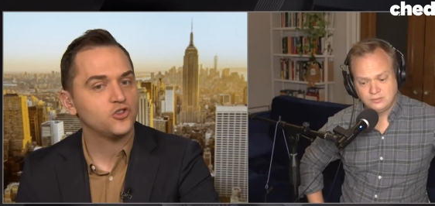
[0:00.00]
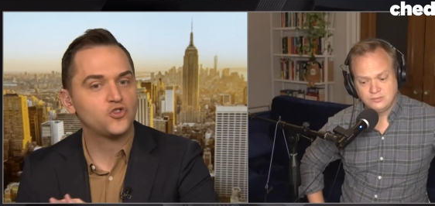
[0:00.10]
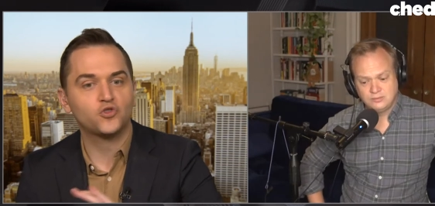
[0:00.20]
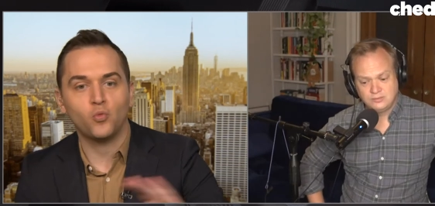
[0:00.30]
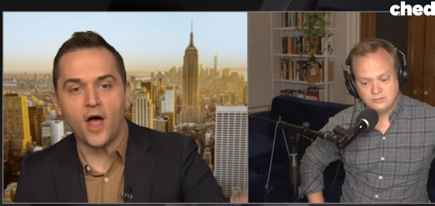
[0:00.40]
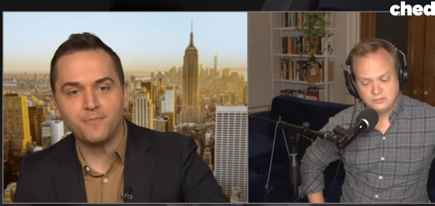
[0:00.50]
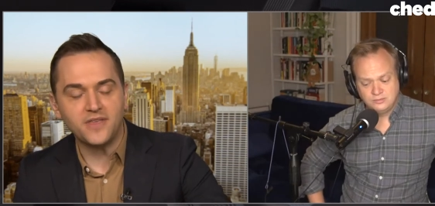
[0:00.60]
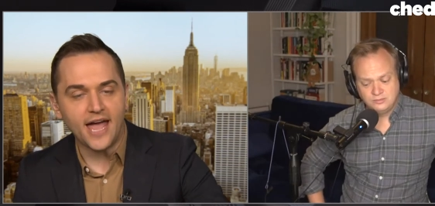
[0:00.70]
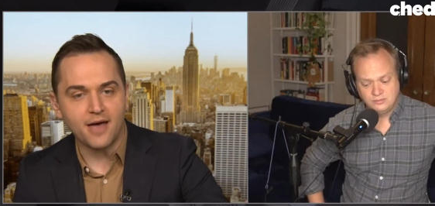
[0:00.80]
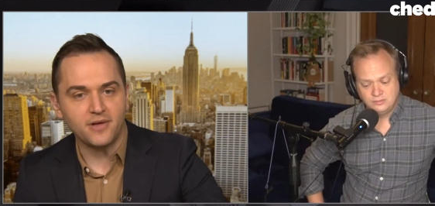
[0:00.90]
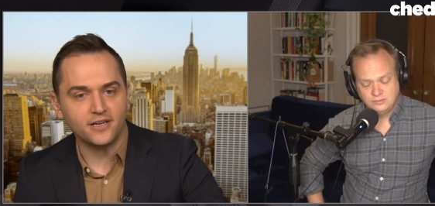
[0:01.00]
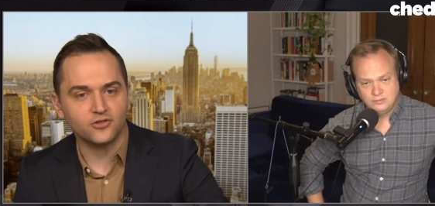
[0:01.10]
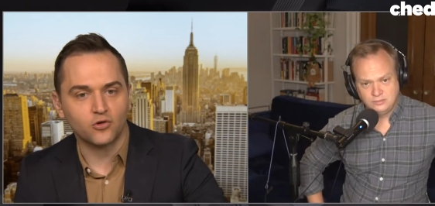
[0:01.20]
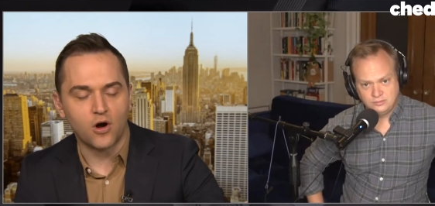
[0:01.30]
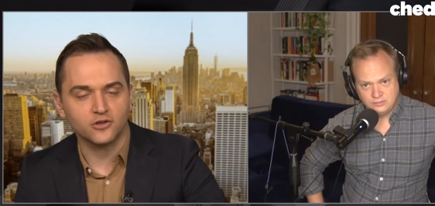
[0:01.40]
Speaker 1: swept the Emmys
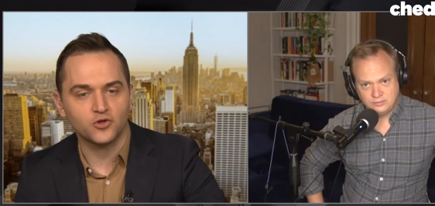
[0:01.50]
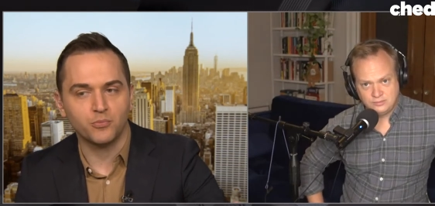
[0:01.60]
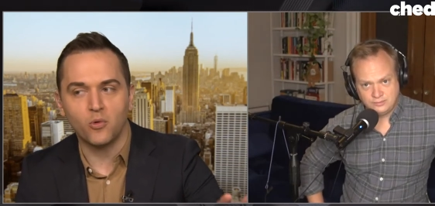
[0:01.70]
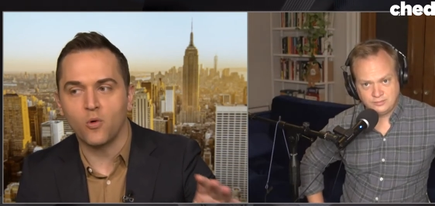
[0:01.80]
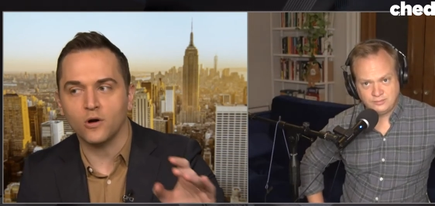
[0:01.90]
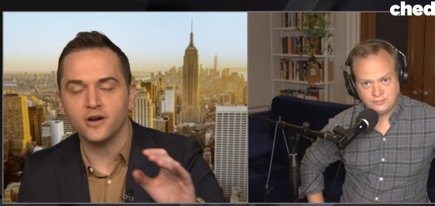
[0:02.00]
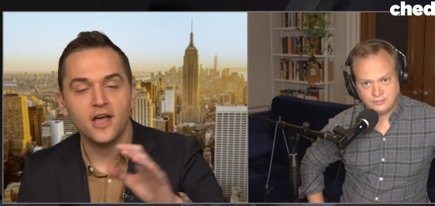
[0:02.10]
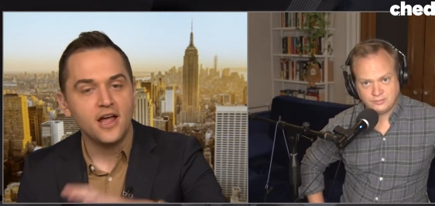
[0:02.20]
across the board.